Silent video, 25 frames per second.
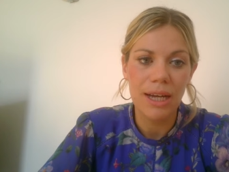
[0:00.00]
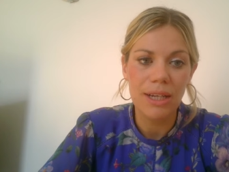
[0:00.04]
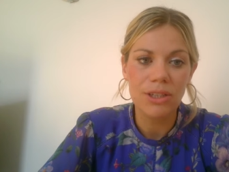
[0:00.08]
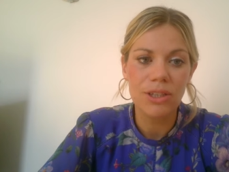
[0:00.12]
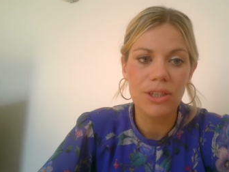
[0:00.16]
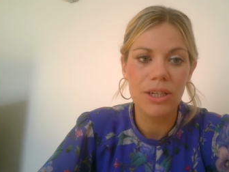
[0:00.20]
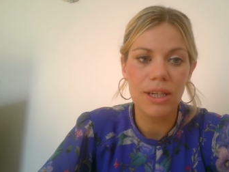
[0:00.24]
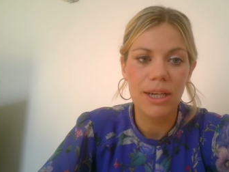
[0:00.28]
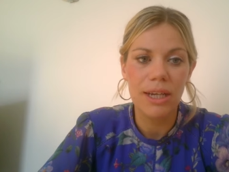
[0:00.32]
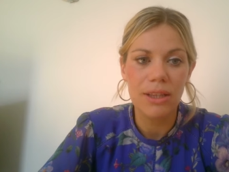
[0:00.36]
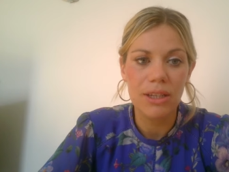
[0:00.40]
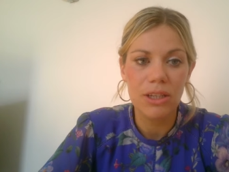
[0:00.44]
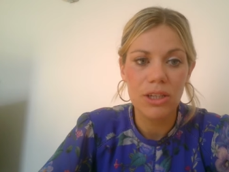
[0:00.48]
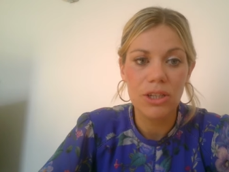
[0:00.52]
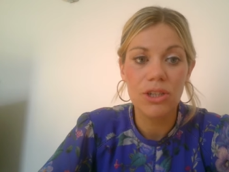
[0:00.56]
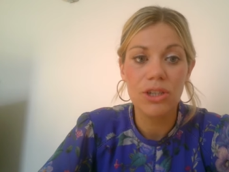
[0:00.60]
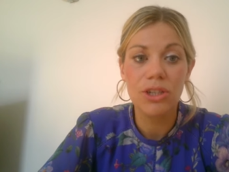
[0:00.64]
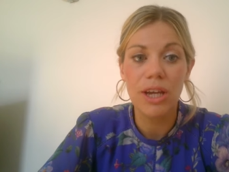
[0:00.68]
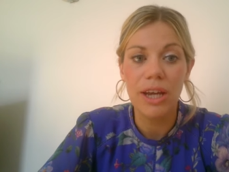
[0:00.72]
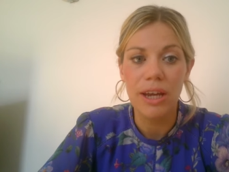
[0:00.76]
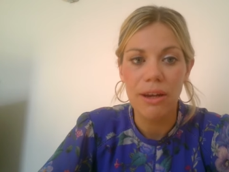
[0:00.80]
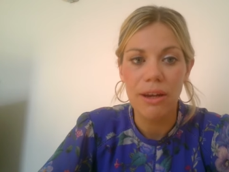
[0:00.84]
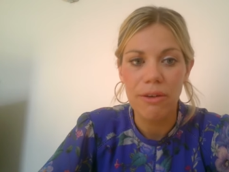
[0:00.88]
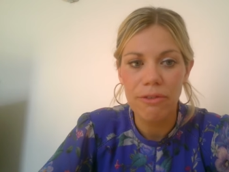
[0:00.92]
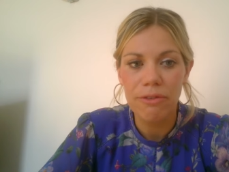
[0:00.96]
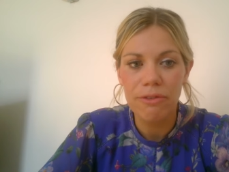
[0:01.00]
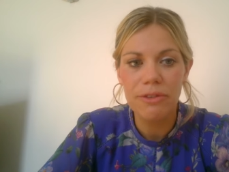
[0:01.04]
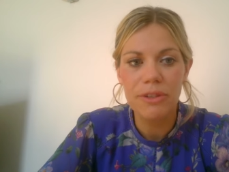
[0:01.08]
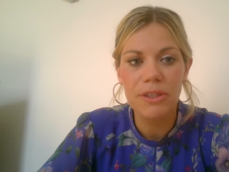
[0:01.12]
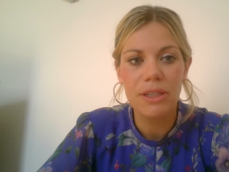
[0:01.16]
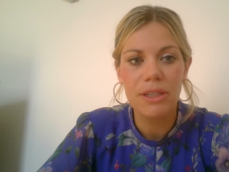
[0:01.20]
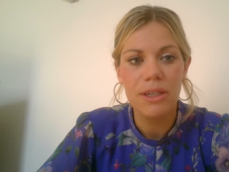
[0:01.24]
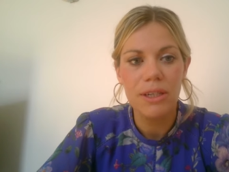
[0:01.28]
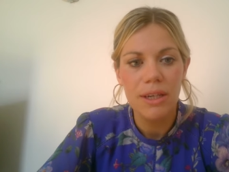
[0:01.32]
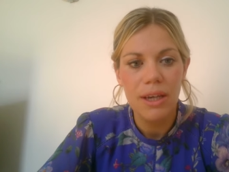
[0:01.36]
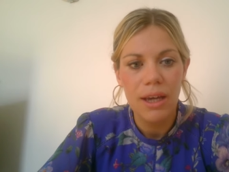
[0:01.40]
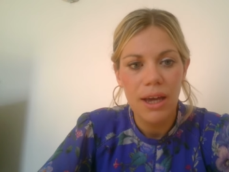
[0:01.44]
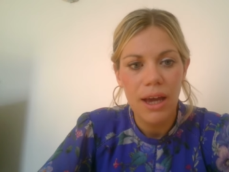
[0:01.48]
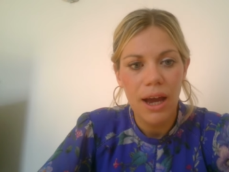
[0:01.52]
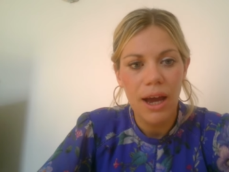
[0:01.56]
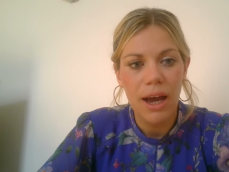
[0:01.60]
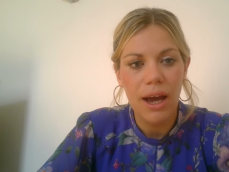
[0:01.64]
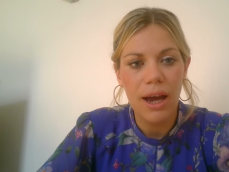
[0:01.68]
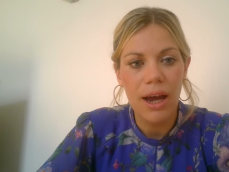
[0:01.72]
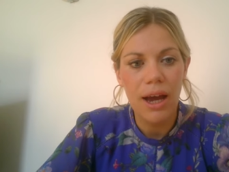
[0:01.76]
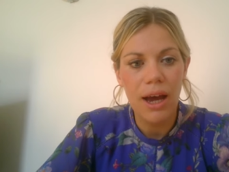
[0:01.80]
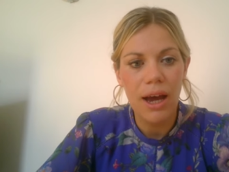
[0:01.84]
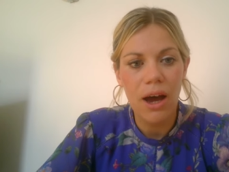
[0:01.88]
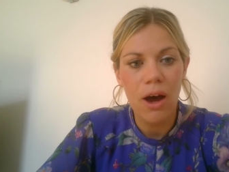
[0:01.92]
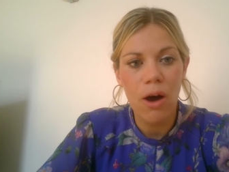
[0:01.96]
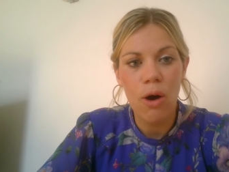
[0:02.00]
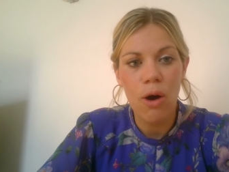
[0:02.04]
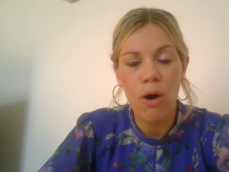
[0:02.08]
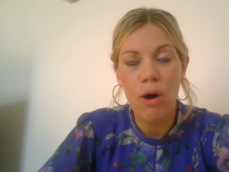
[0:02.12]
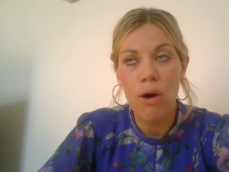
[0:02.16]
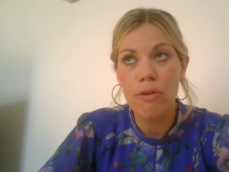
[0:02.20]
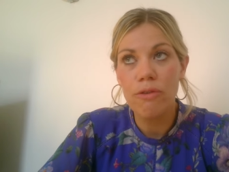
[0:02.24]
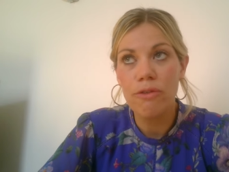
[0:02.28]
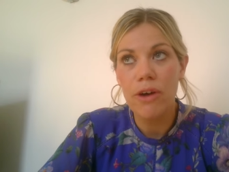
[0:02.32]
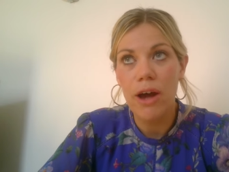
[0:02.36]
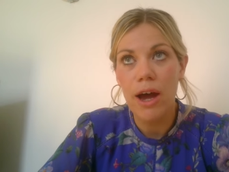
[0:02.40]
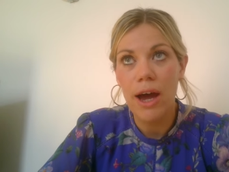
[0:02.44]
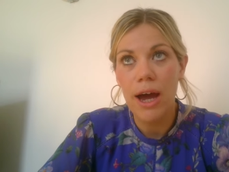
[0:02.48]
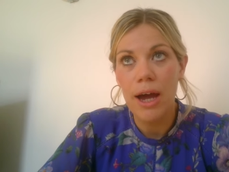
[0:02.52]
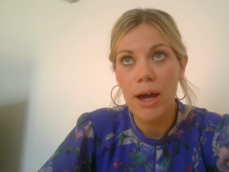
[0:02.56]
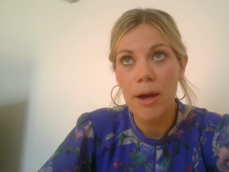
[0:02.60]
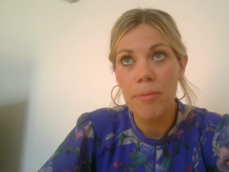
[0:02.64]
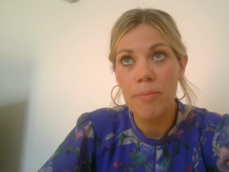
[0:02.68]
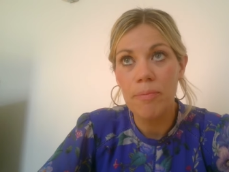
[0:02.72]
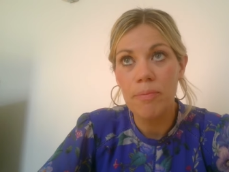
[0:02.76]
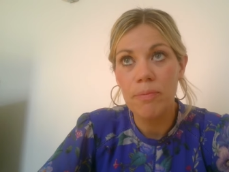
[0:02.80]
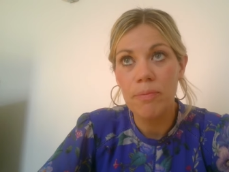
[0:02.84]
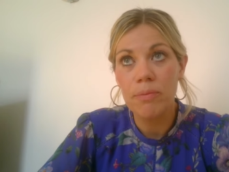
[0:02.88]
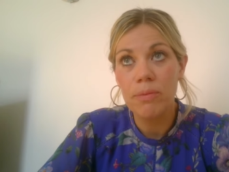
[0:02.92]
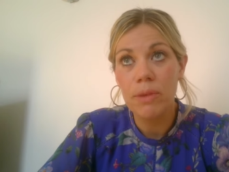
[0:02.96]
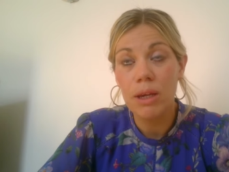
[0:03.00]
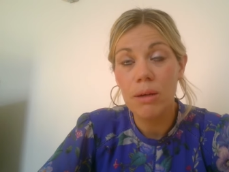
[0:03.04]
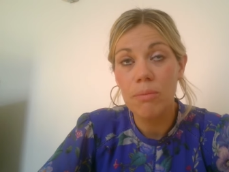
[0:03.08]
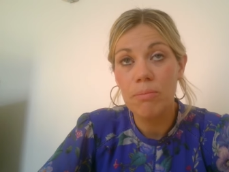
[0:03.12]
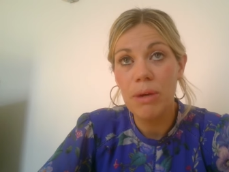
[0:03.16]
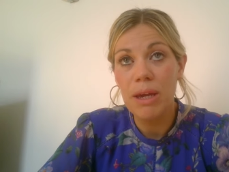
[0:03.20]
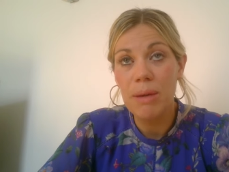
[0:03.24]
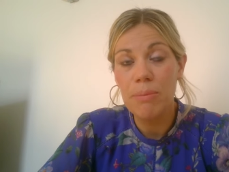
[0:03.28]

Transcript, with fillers: actually the shift Uh, of um,